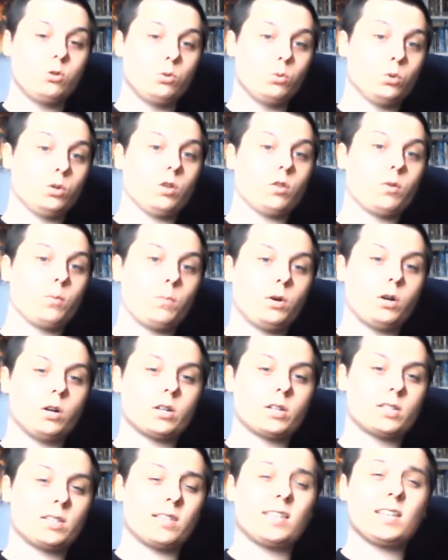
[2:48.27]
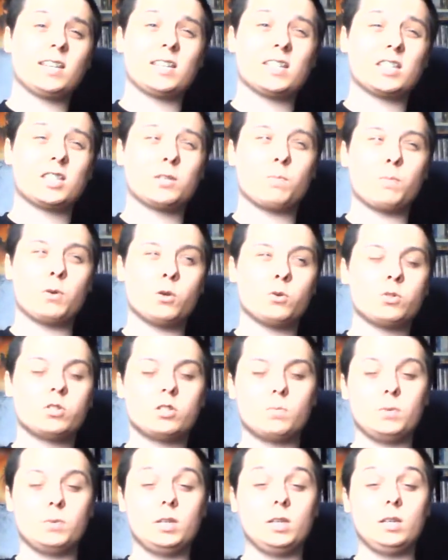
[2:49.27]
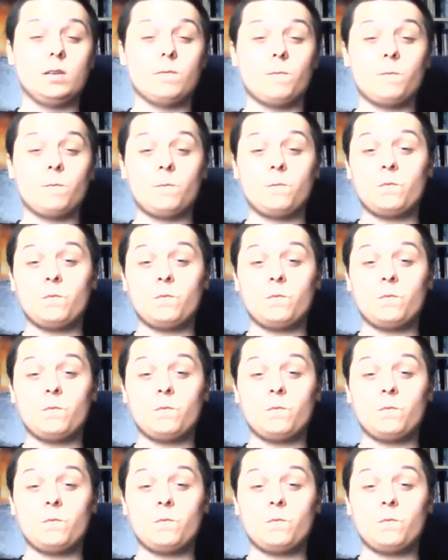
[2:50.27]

do another part, because I think it's supposed to be